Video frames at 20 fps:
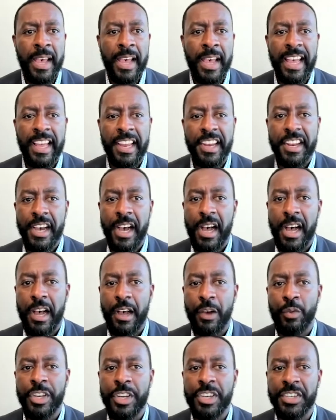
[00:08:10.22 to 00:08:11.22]
And
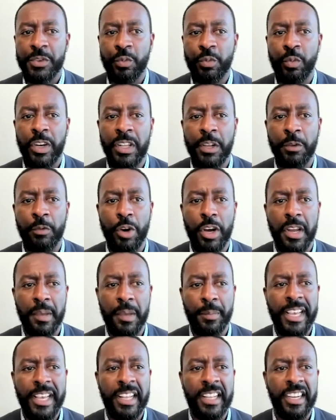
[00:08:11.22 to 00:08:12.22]
we just really want to
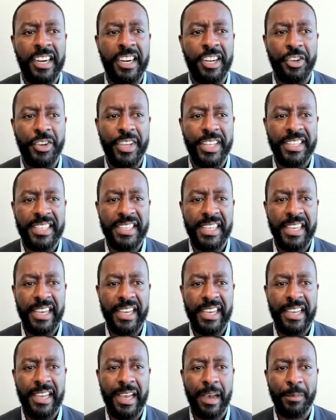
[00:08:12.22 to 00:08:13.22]
be clear. You can
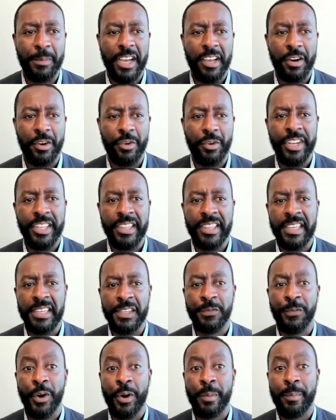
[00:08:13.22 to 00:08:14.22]
see, I'm not going to read
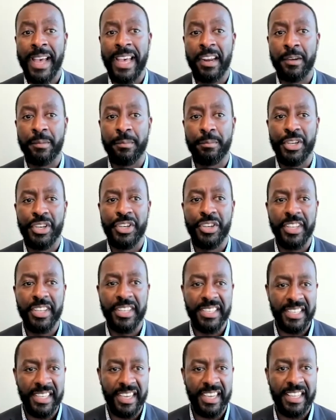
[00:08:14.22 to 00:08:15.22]
these verbatim, but you can
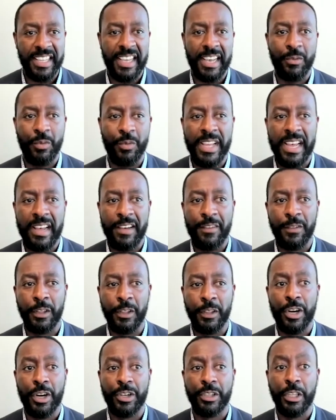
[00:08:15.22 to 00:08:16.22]
see that we have
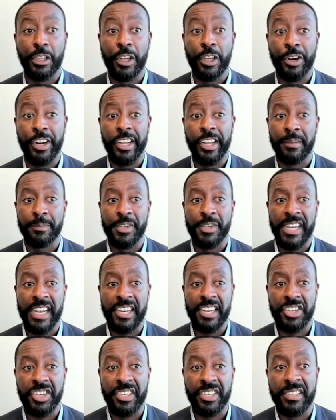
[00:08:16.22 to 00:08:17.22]
learning
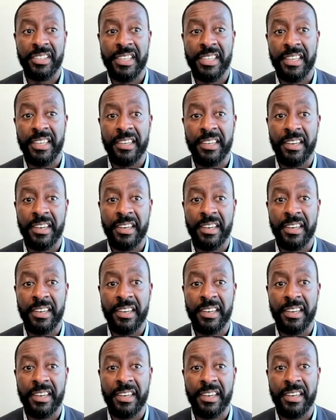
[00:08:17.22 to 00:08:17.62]
objectives,